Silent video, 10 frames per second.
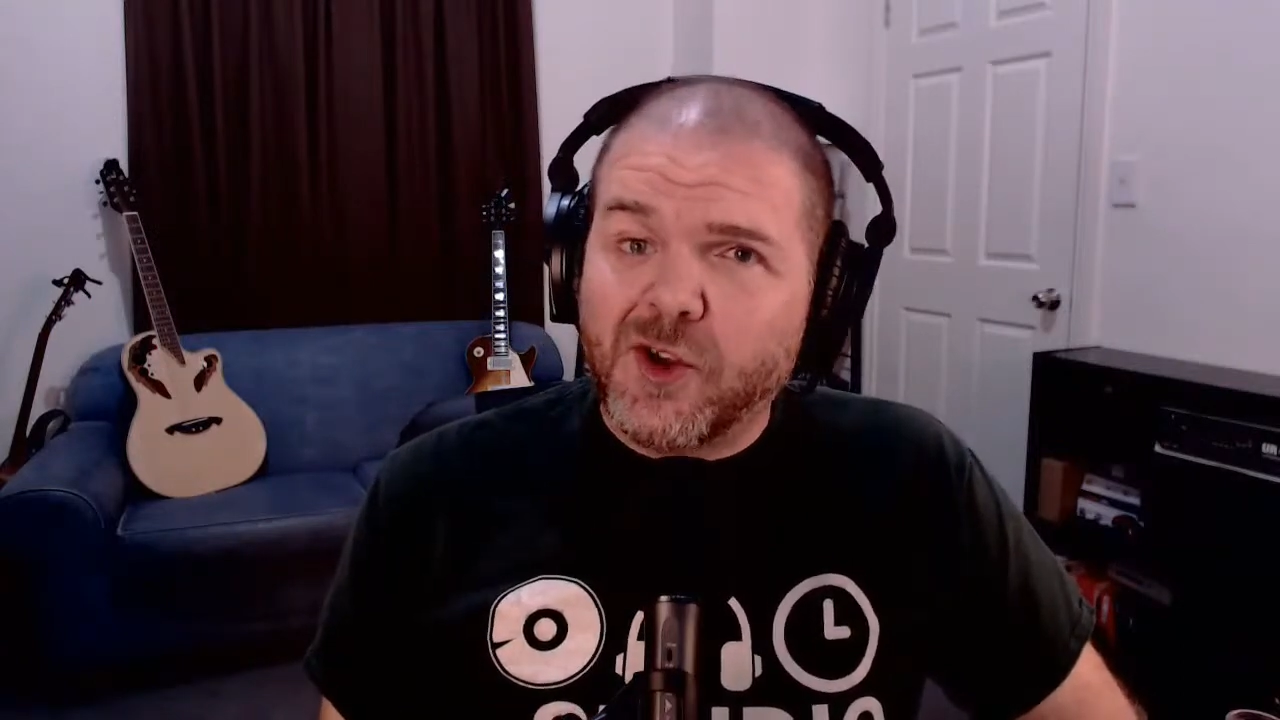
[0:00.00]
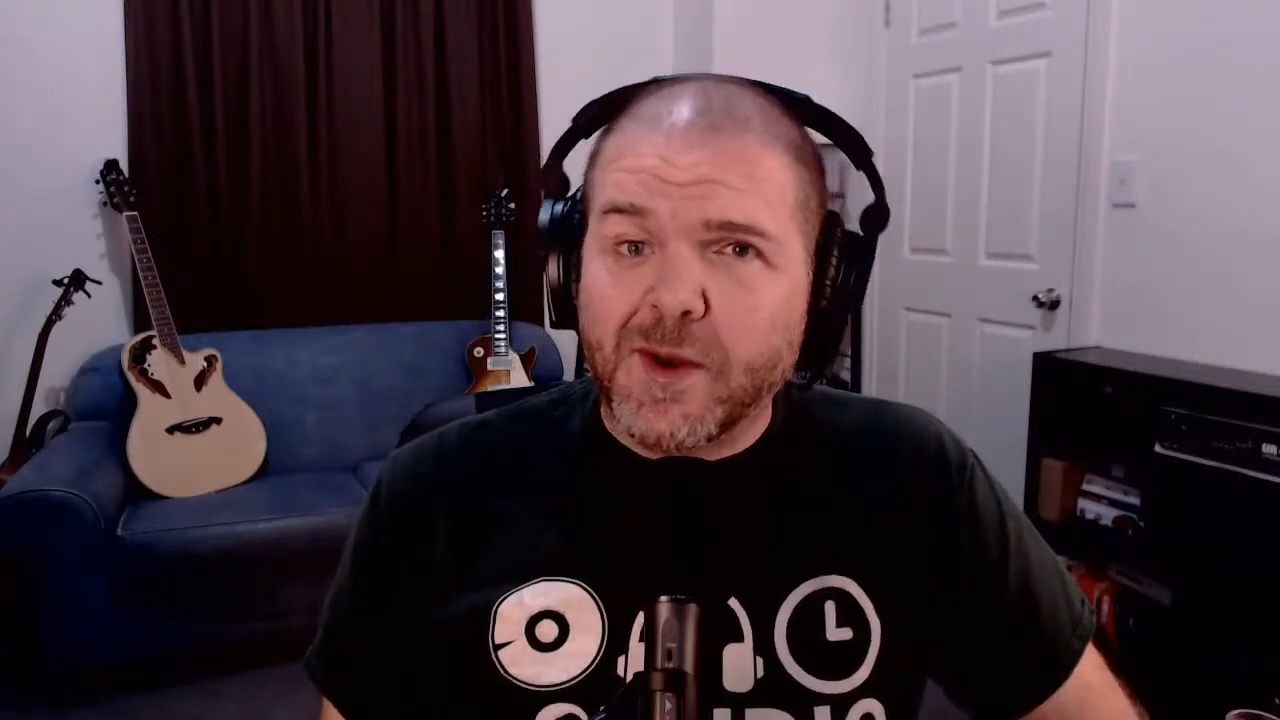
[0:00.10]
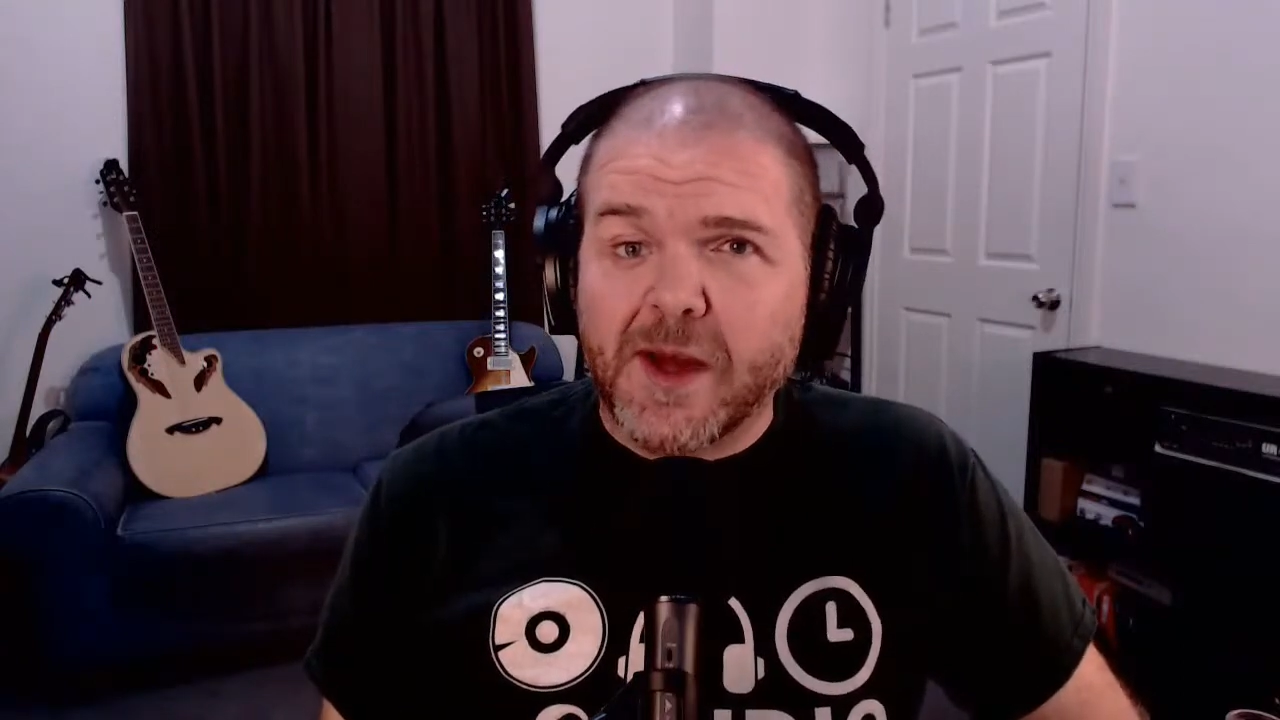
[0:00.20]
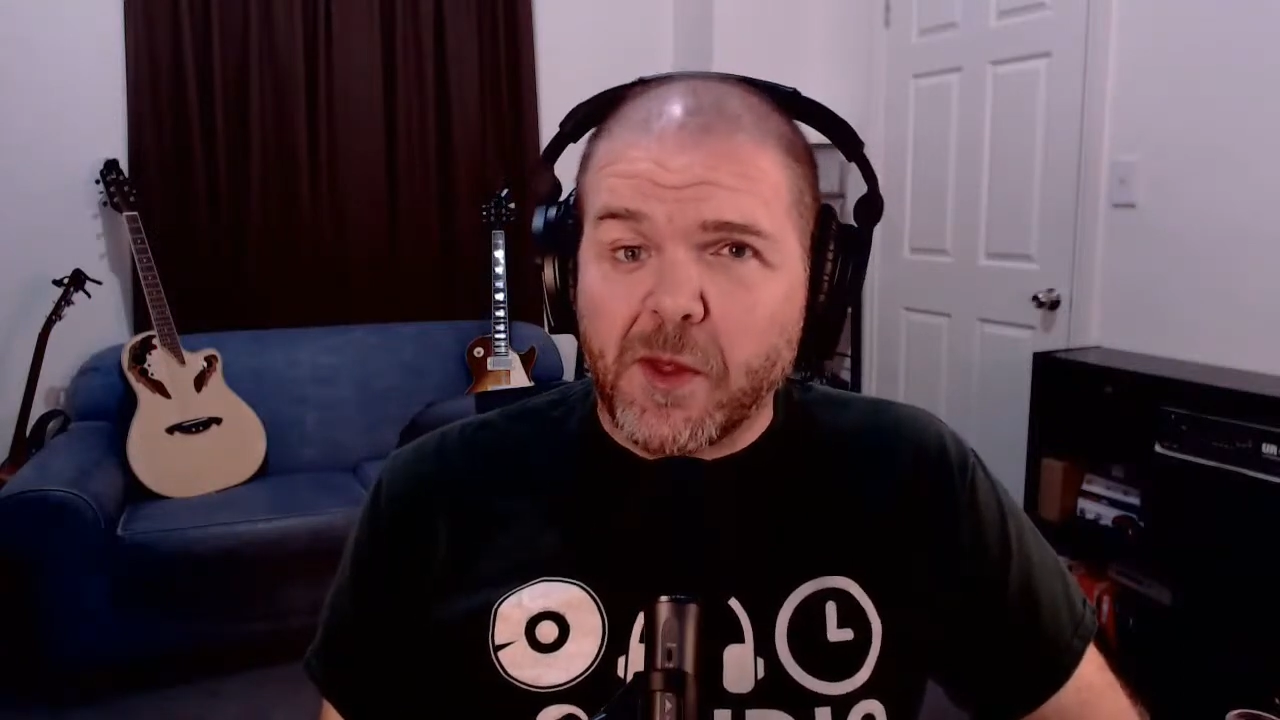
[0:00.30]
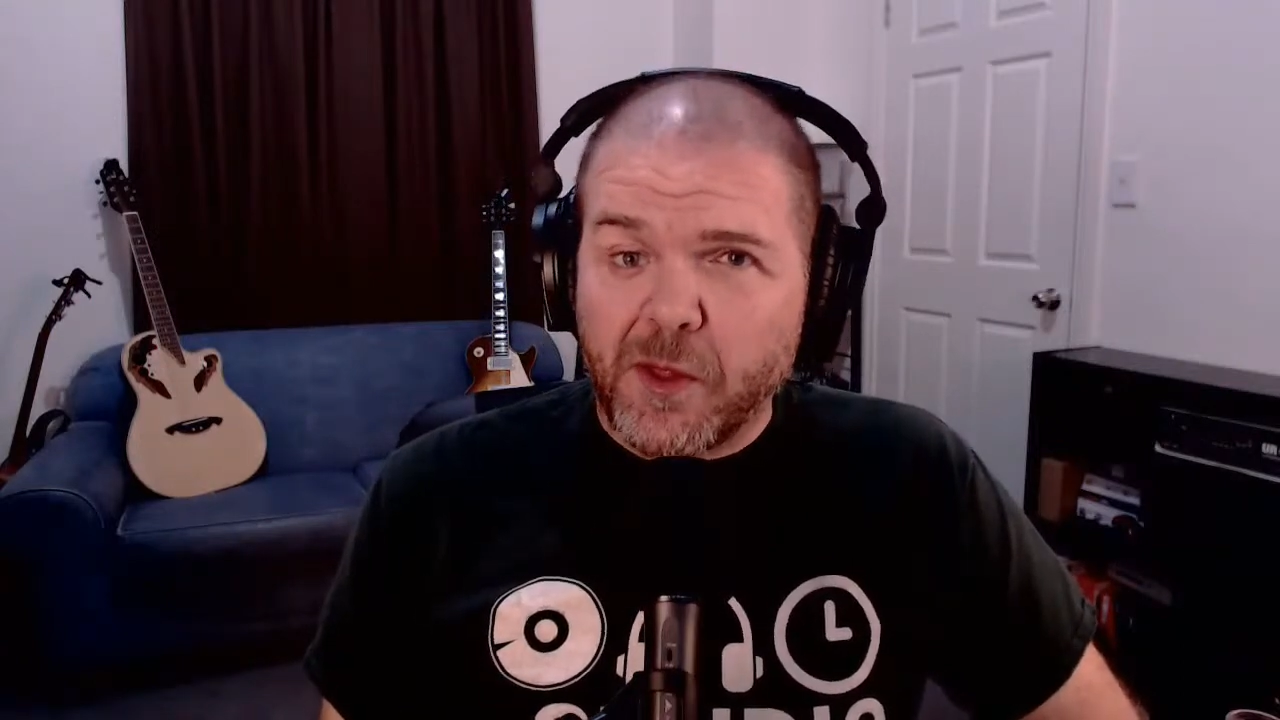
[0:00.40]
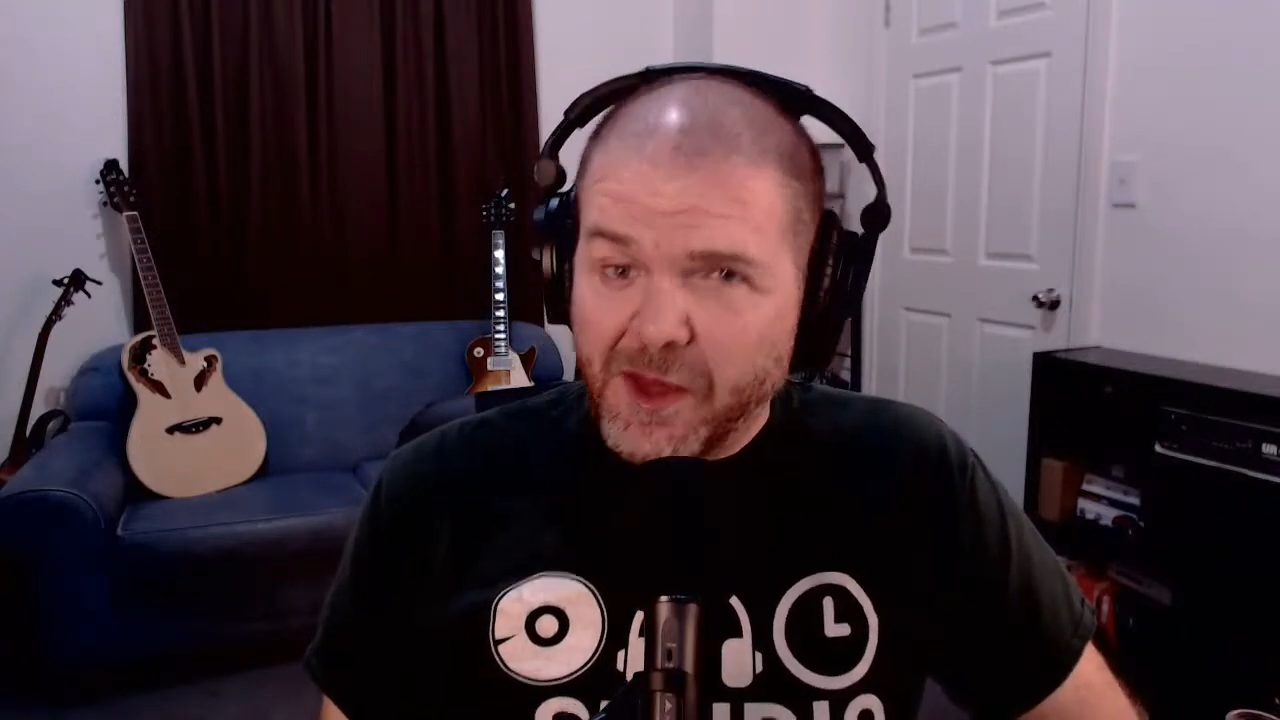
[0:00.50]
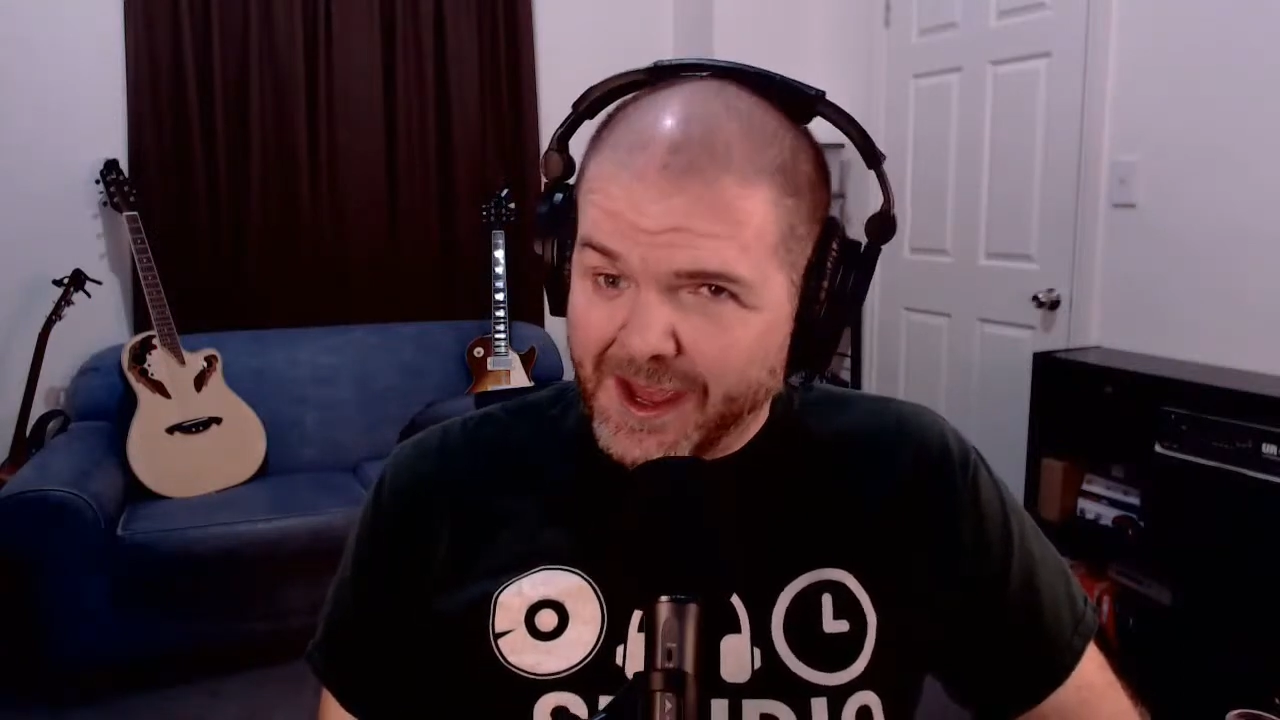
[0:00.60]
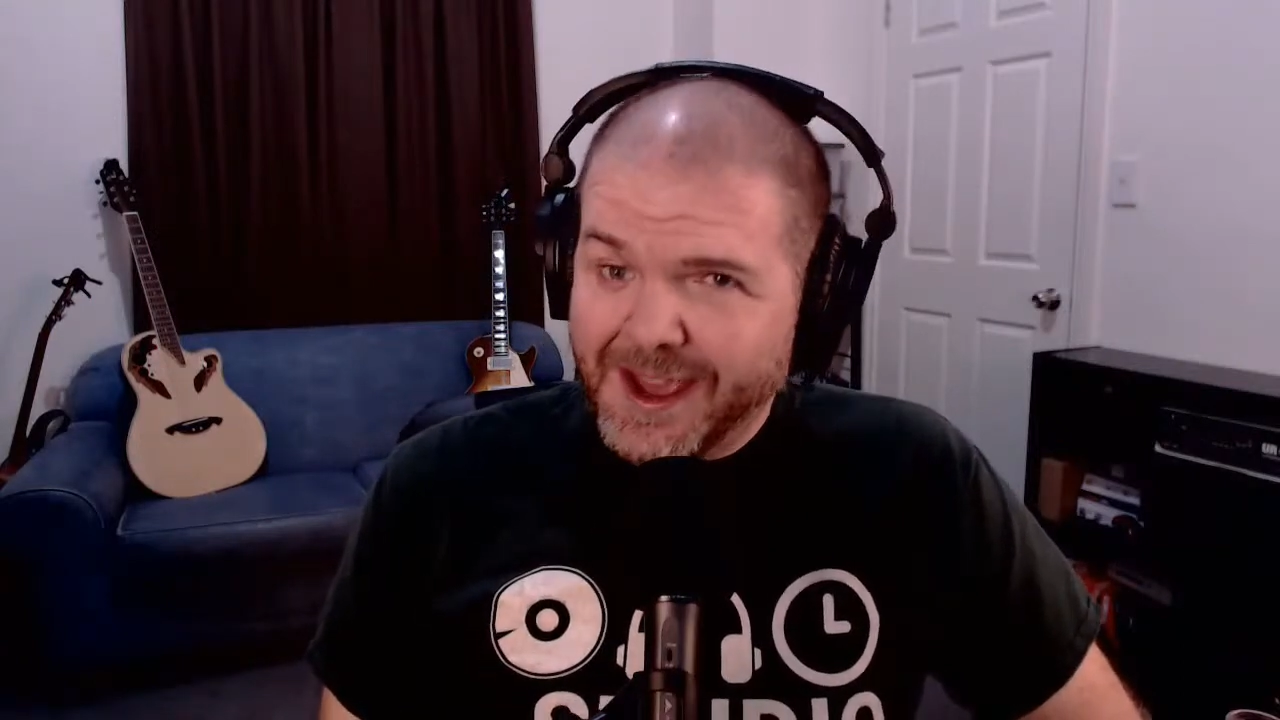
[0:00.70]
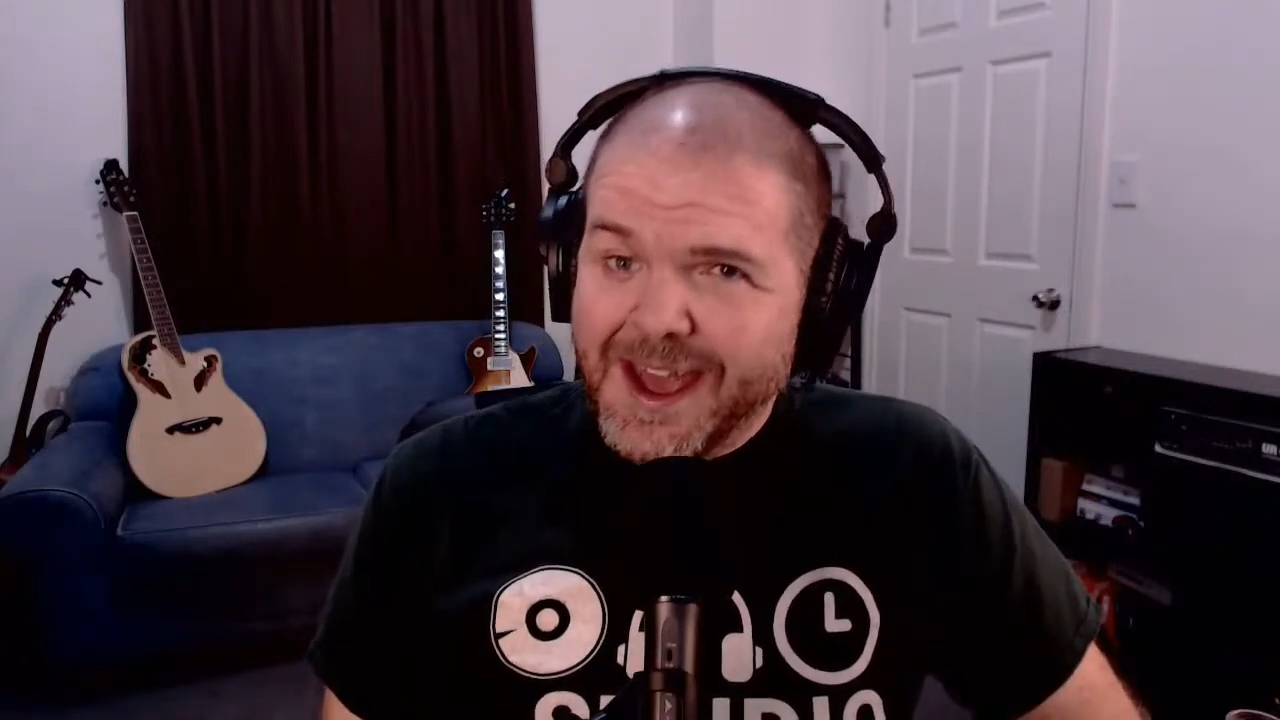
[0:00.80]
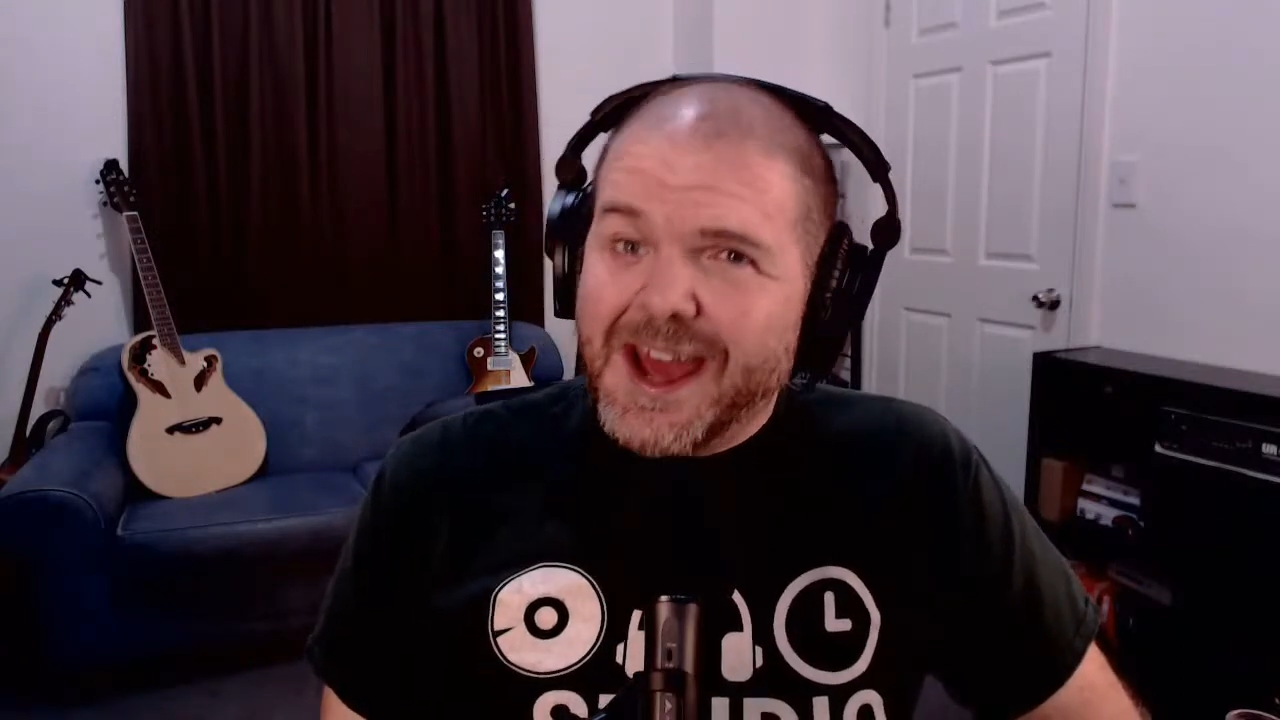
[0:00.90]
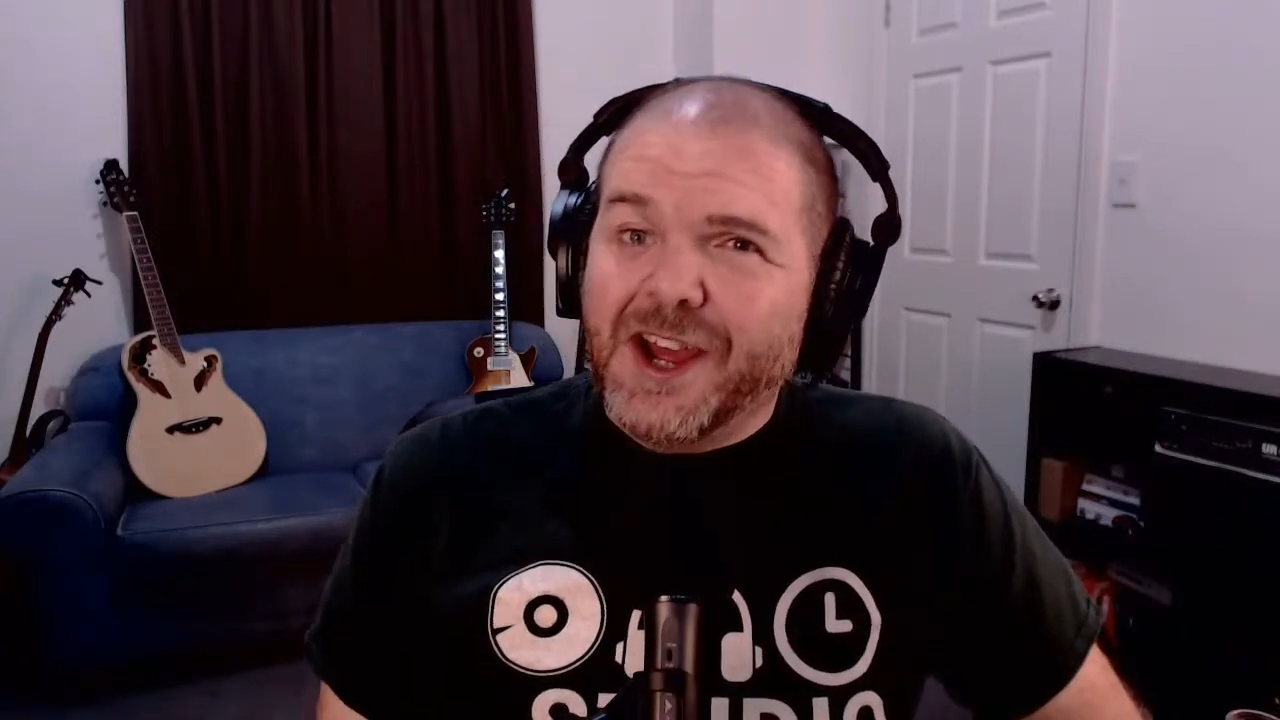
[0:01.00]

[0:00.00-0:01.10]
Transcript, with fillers: to another thing,